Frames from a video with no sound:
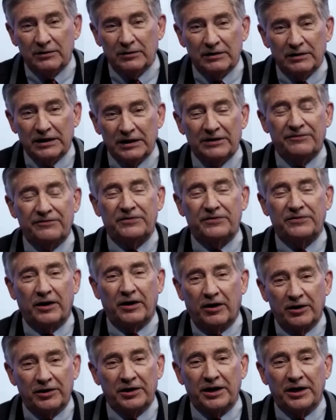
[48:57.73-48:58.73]
If they
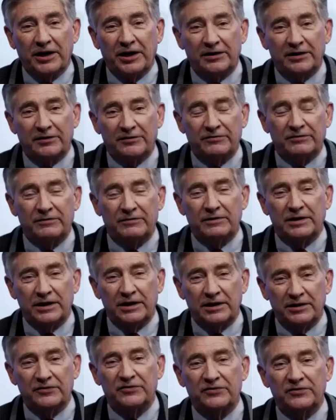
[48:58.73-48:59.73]
are negative, it
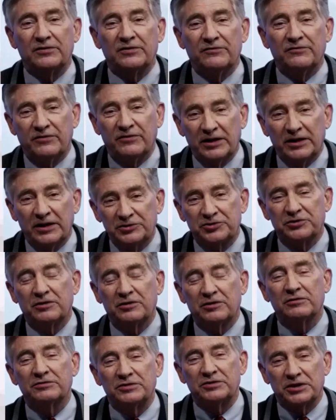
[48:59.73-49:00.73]
is
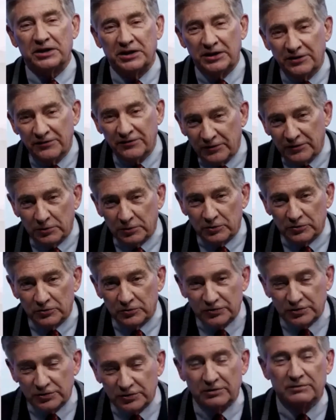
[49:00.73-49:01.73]
conventional to give a
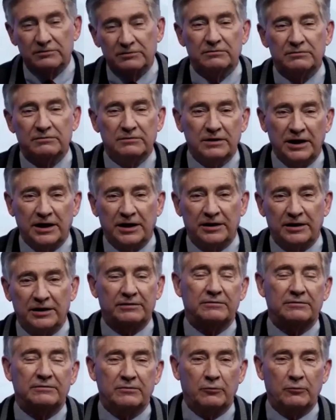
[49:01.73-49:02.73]
booster and
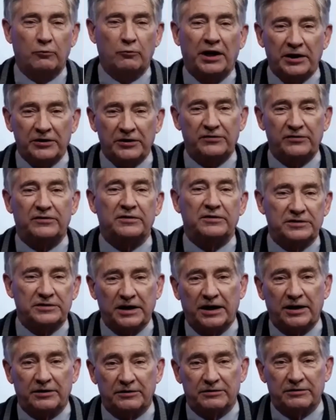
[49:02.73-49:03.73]
raise the
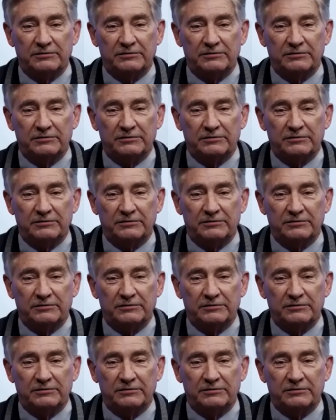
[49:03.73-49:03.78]
titer